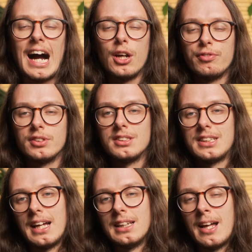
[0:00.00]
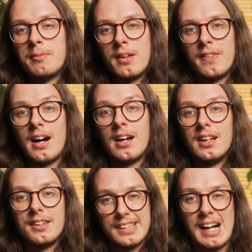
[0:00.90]
I often tell them
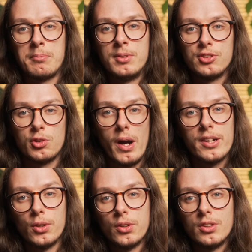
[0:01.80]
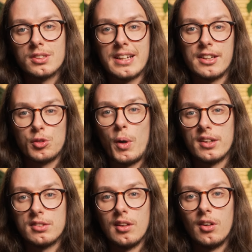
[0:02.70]
that the camera is quite old and it's quite
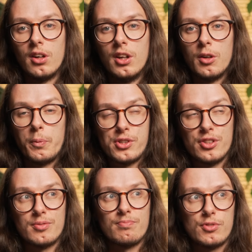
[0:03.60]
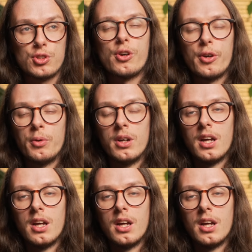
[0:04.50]
slow, which is true,